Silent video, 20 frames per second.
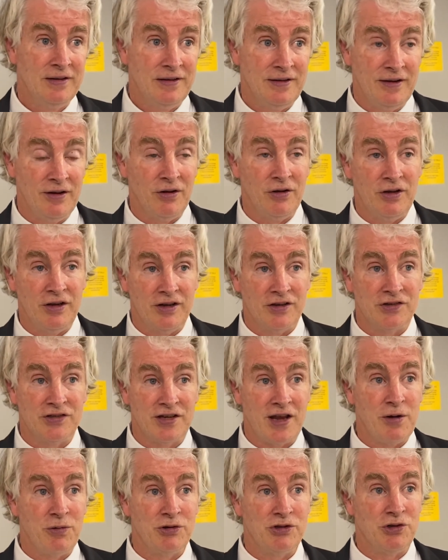you know, you could
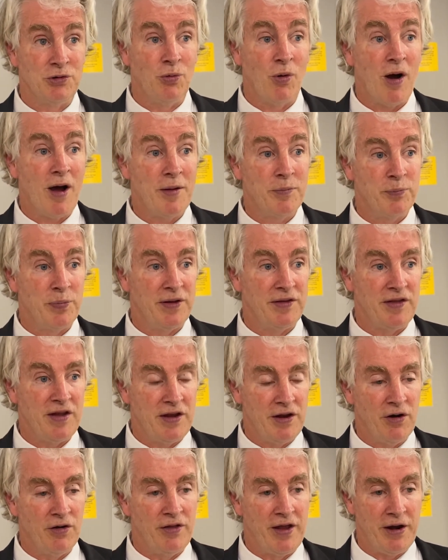say what you want, but
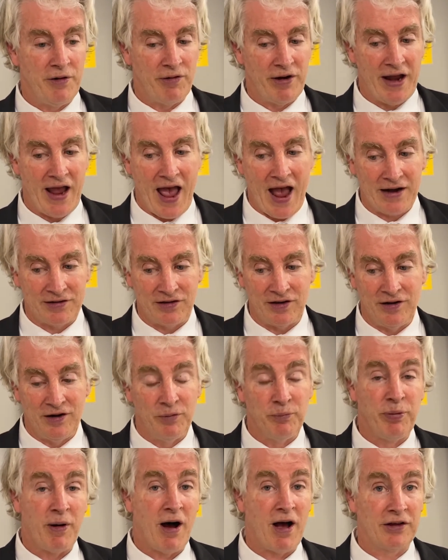you know, they reacted in
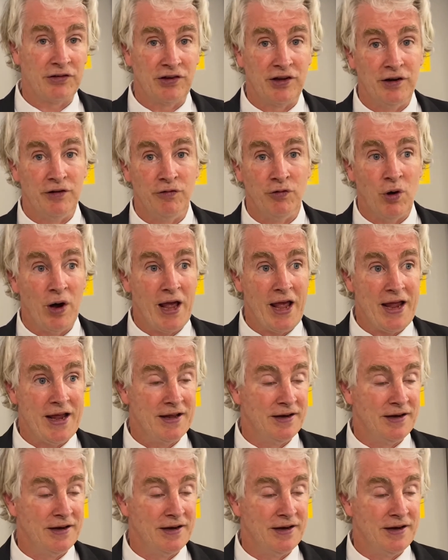a positive way.